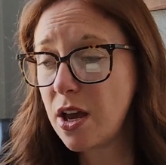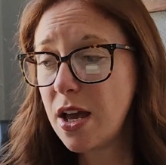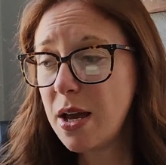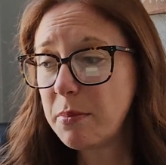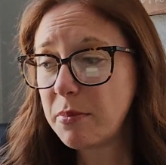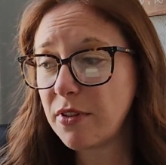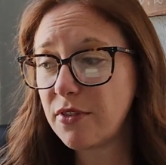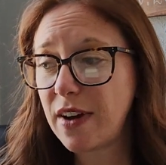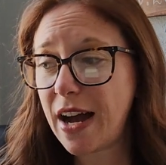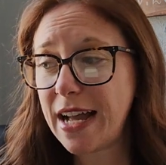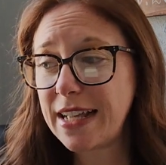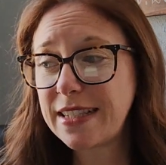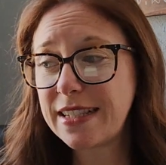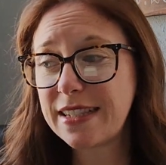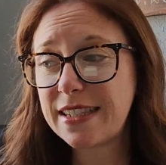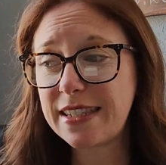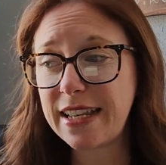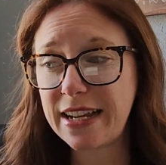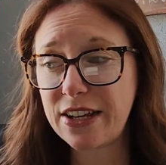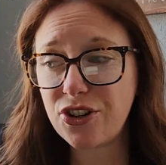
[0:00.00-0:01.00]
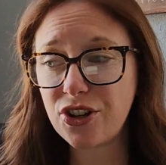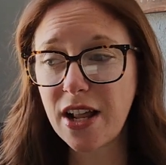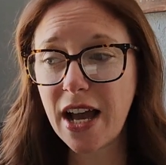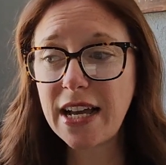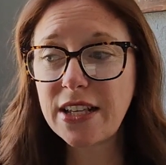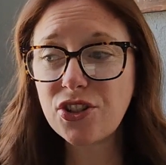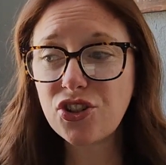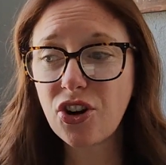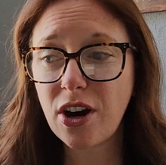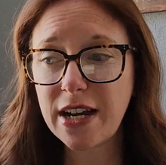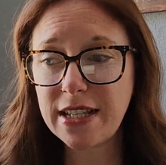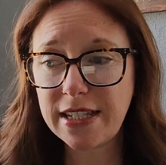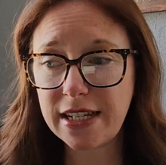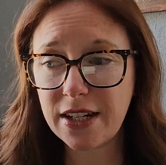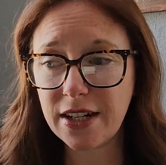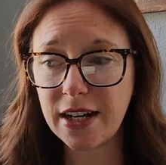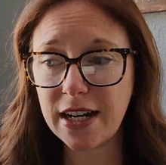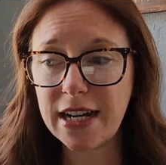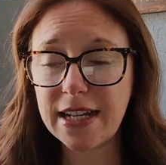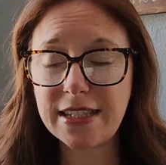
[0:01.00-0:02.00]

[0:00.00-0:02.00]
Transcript: provides standardized criteria